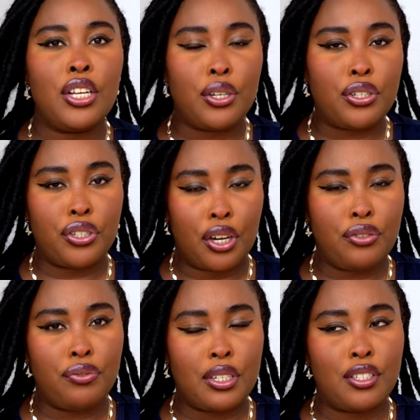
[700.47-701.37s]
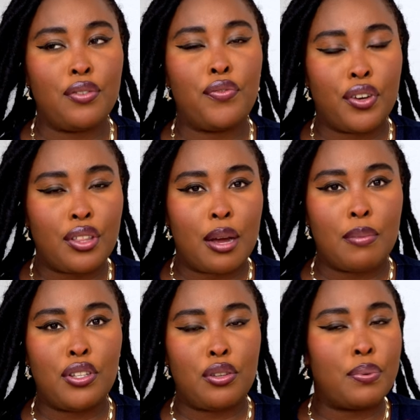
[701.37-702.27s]
you know, short reels for
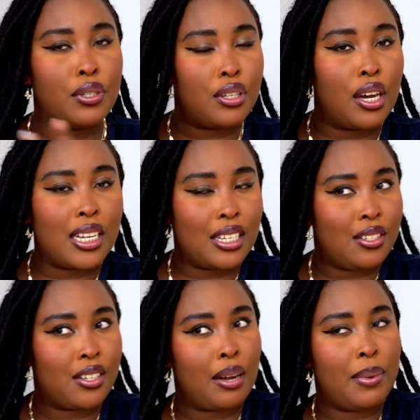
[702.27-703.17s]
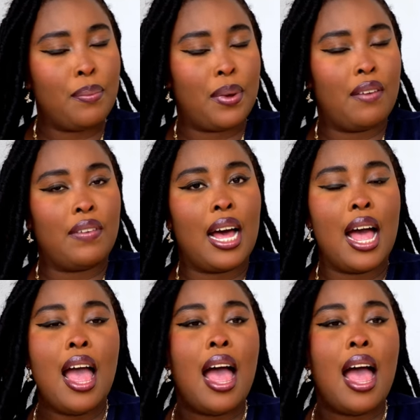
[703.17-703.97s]
them to post on Instagram and whatever.